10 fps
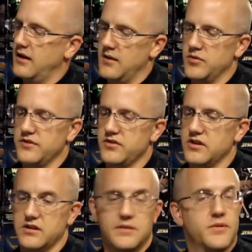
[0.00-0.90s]
I believe you
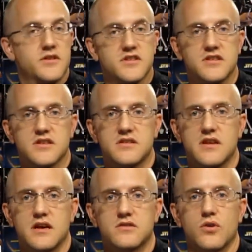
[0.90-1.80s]
can purchase this
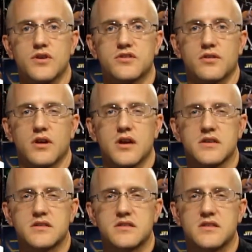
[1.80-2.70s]
at Toys R
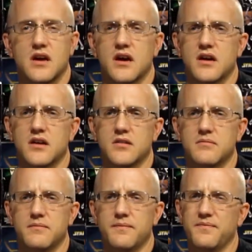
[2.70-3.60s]
Us.
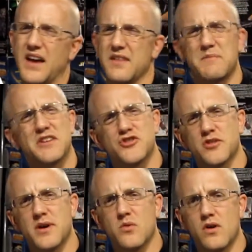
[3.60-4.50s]
I'm not sure
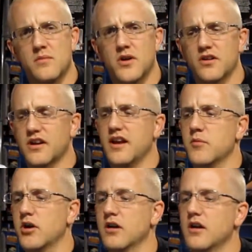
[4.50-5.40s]
about Walmart or
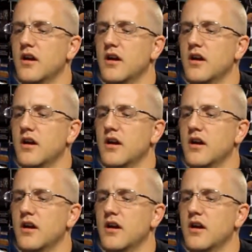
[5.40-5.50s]
Kmart,